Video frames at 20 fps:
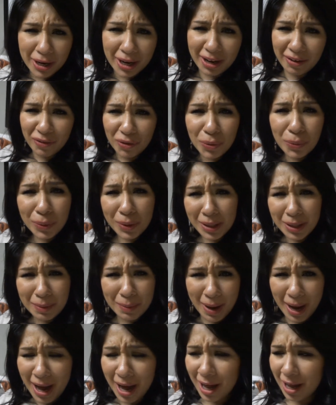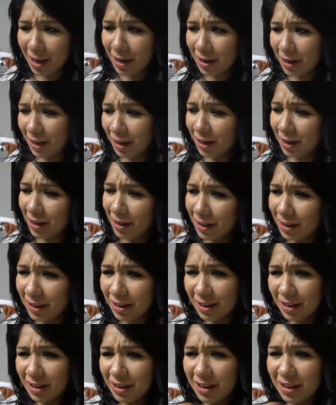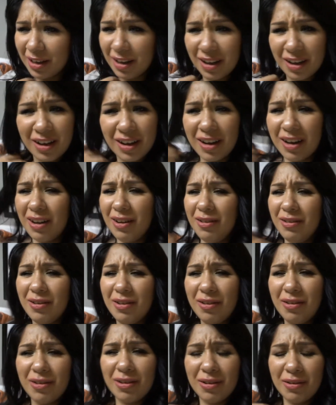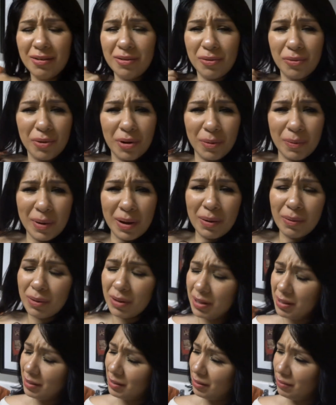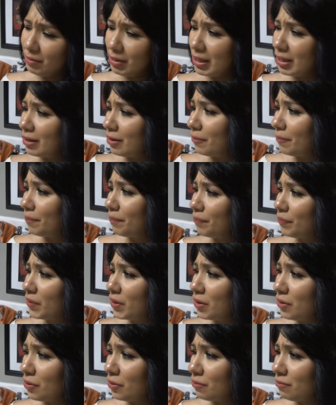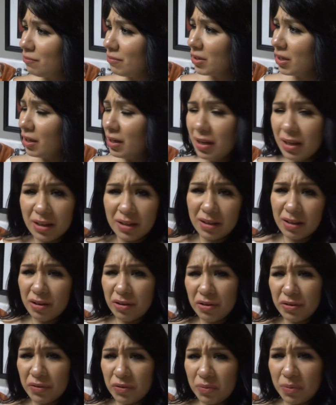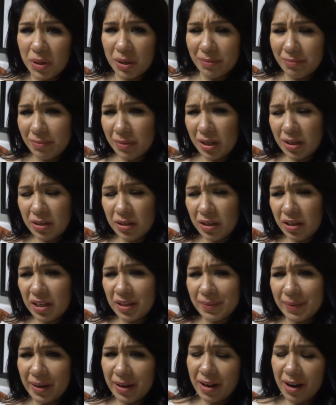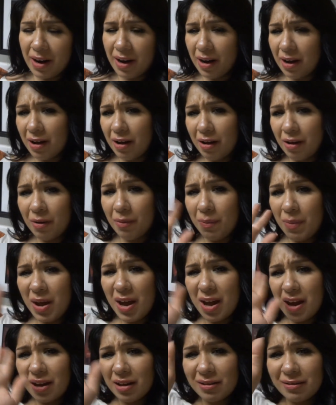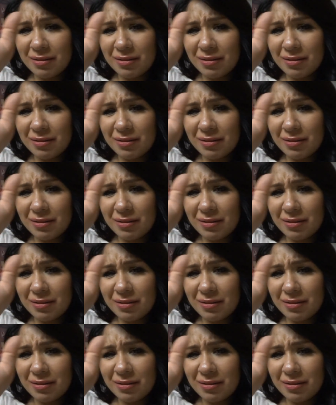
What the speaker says: I feel really bad. Like, I don't know where I'm at with this right now. Anywho, that'll do it for me. I'll see you guys mañana. Bye.